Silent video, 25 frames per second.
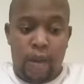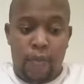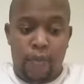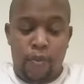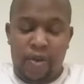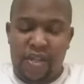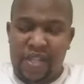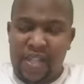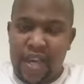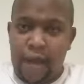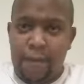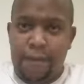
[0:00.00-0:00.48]

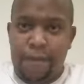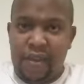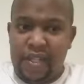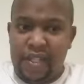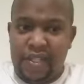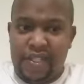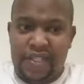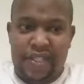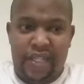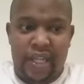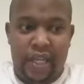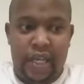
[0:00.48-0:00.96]
With that
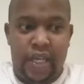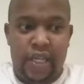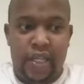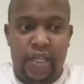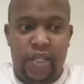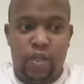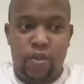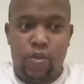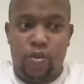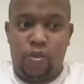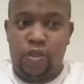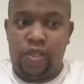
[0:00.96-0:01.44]
being said,
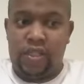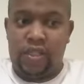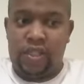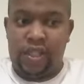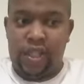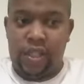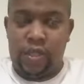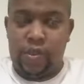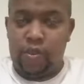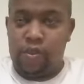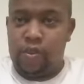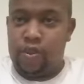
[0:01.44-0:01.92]
you could
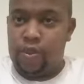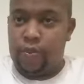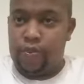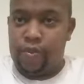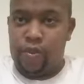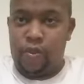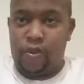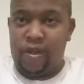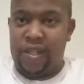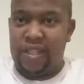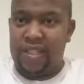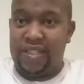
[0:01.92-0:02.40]
see also
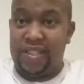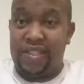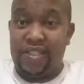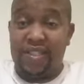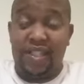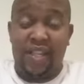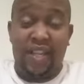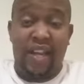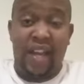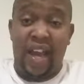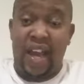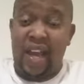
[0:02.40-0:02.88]
Polokwane
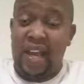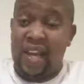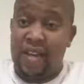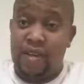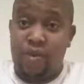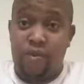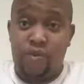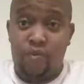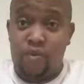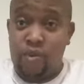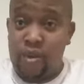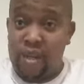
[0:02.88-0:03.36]
City are like
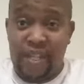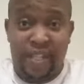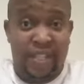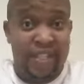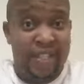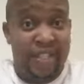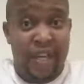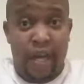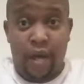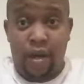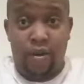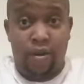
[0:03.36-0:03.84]
really
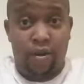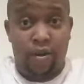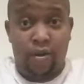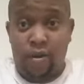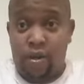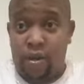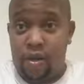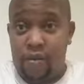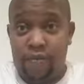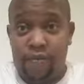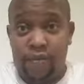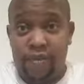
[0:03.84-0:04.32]
down on
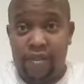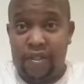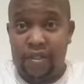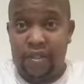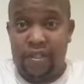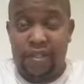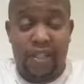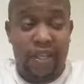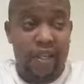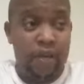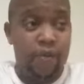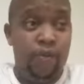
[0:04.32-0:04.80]

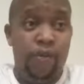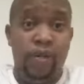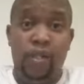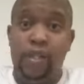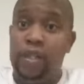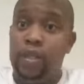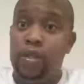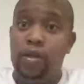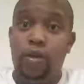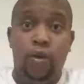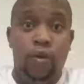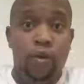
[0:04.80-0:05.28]
confidence. They're
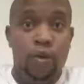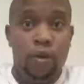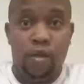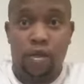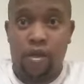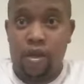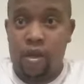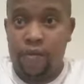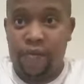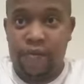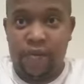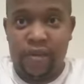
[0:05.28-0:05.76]
really low on
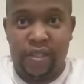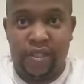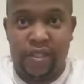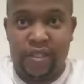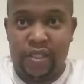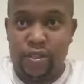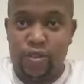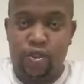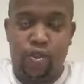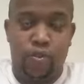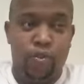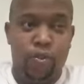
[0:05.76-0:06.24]
confidence.
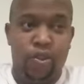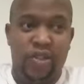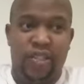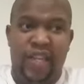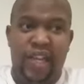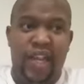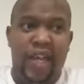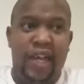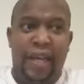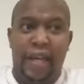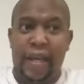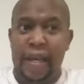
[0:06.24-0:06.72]
It's almost
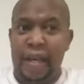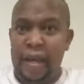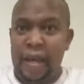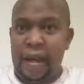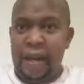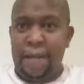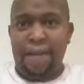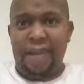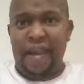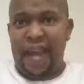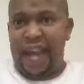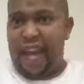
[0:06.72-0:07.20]
like
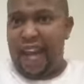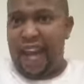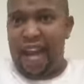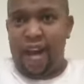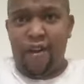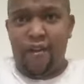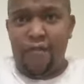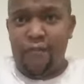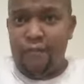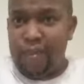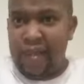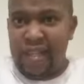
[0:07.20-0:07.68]
a lack
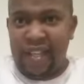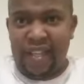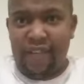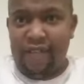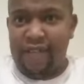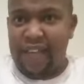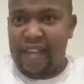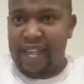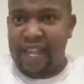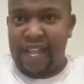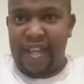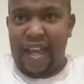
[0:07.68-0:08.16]
of
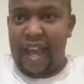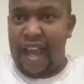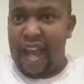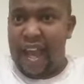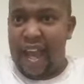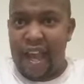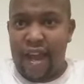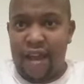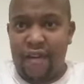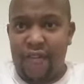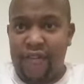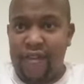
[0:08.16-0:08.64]
belief that they
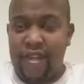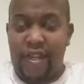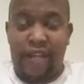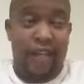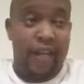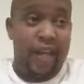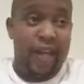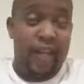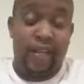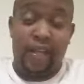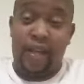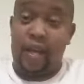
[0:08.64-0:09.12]
have, that
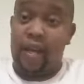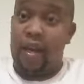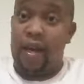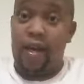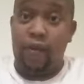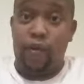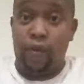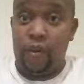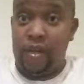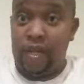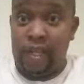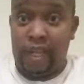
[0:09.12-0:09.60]
like they
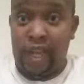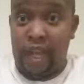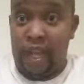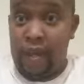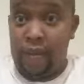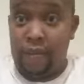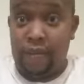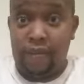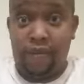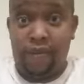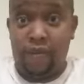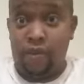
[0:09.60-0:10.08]
can't win
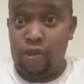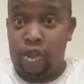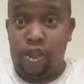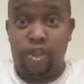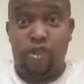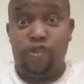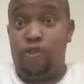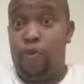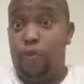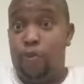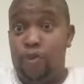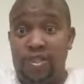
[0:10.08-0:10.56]
games.
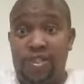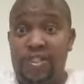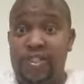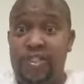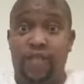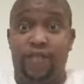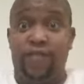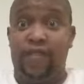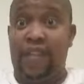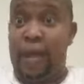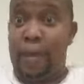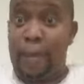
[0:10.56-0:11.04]
It's almost as
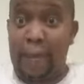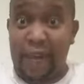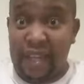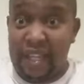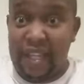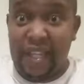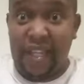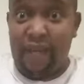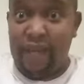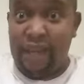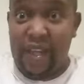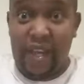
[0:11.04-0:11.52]
if they
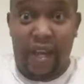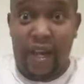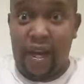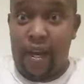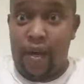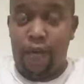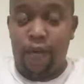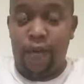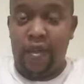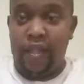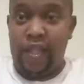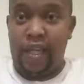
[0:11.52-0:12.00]
believe they
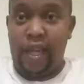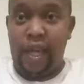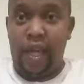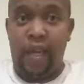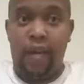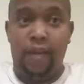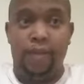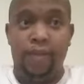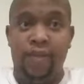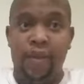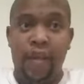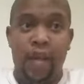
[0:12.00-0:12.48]
can't win
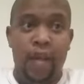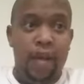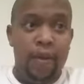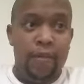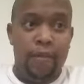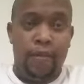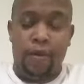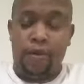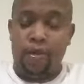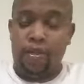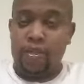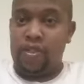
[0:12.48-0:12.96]
games
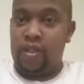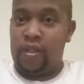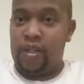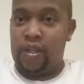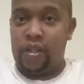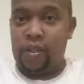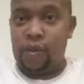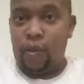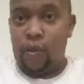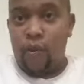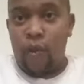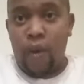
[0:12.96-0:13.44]
because
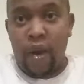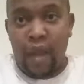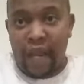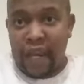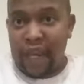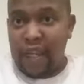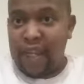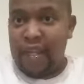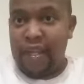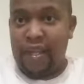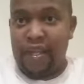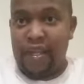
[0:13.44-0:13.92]
of the
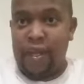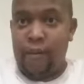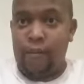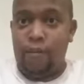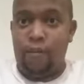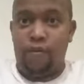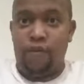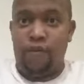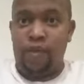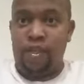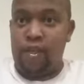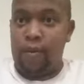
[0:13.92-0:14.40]
way that they
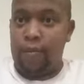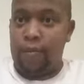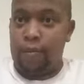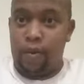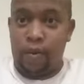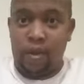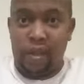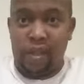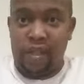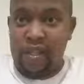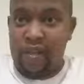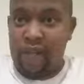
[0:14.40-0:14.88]
move in the
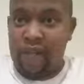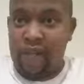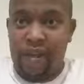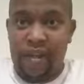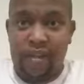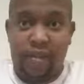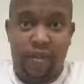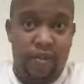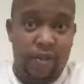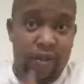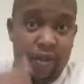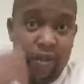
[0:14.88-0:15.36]
ball in the
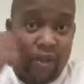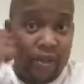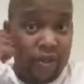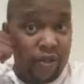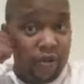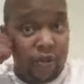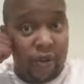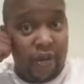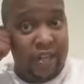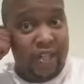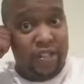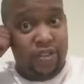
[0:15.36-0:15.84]
final third as
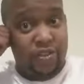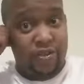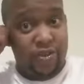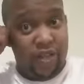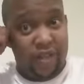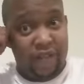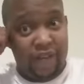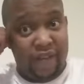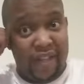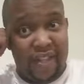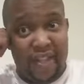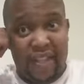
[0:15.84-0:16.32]
well. It's
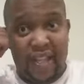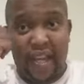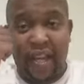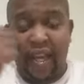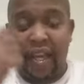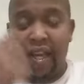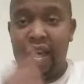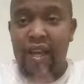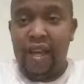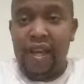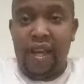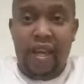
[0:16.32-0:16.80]
not even
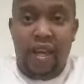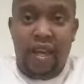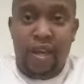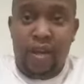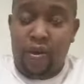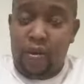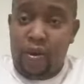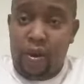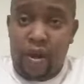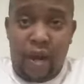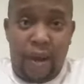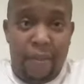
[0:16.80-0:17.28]
there.
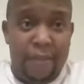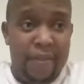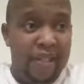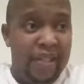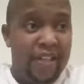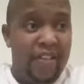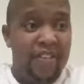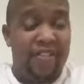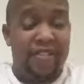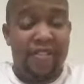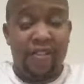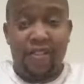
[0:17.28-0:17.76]
Look, I mean,
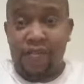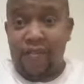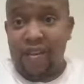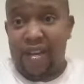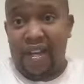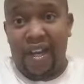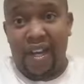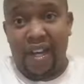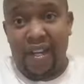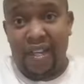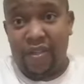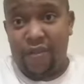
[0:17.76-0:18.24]
the silver
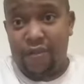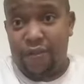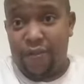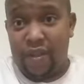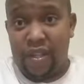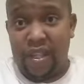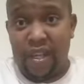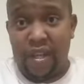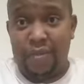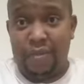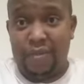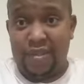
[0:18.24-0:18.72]
lining for
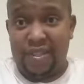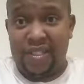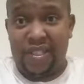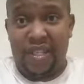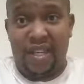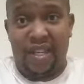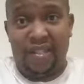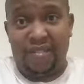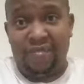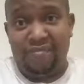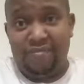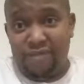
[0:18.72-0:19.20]
them is
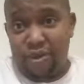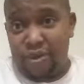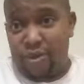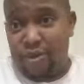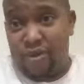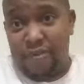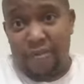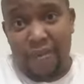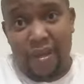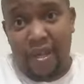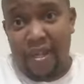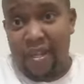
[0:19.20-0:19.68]
that,
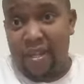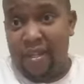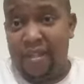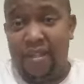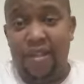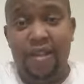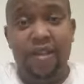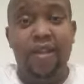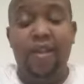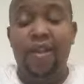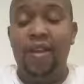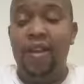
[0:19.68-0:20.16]
look, man,
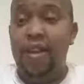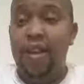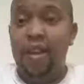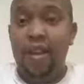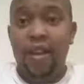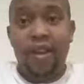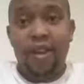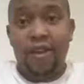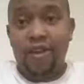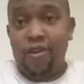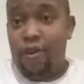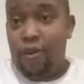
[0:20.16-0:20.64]

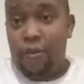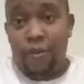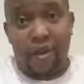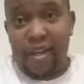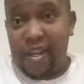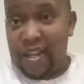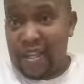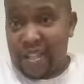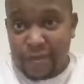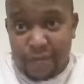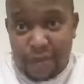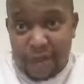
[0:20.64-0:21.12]

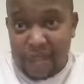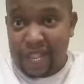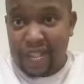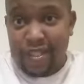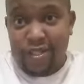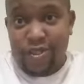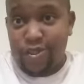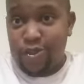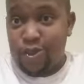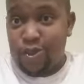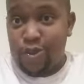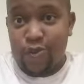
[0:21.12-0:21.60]
nobody
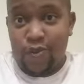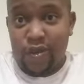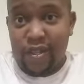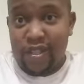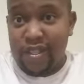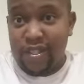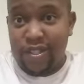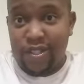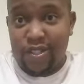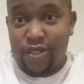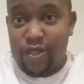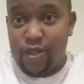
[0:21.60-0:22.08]
expected you to
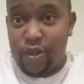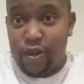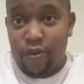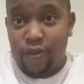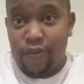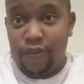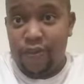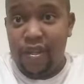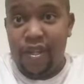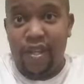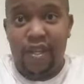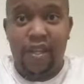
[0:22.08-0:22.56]
win this
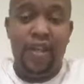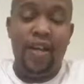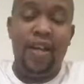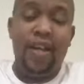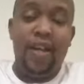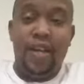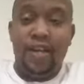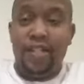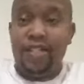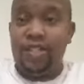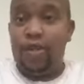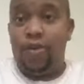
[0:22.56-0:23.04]
trophy,
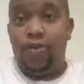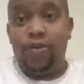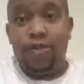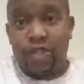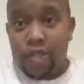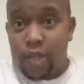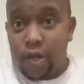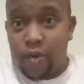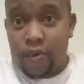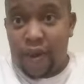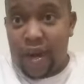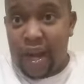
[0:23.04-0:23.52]
so it's
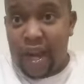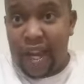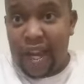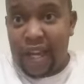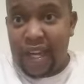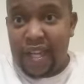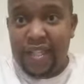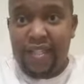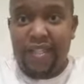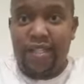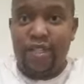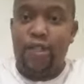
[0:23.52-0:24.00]
all
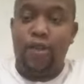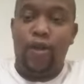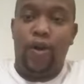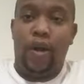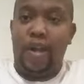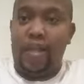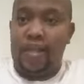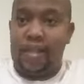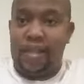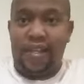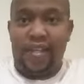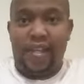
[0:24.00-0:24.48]
right. You know,
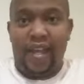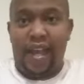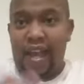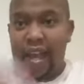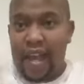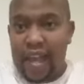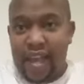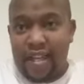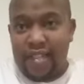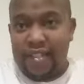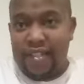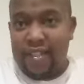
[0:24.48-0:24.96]
I think they
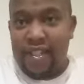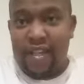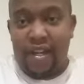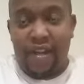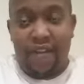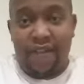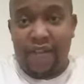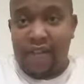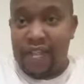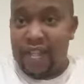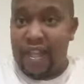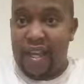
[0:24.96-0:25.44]
exit.
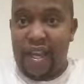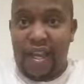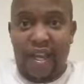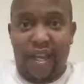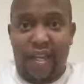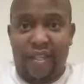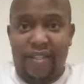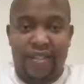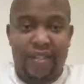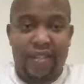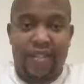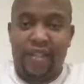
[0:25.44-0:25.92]
After they
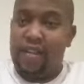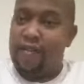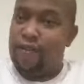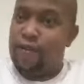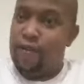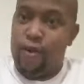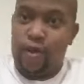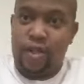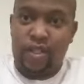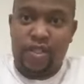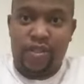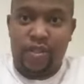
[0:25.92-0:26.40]
exit, they
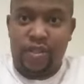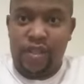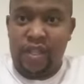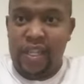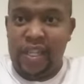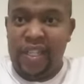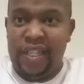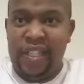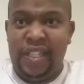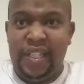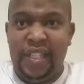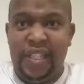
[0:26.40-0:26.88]
focus on the
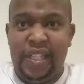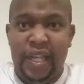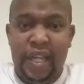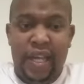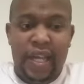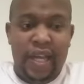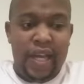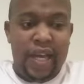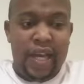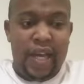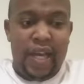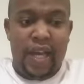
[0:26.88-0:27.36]
league.
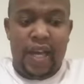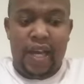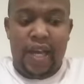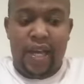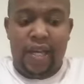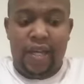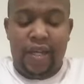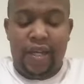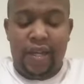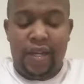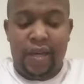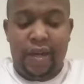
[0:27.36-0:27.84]

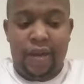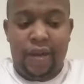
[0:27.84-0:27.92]
And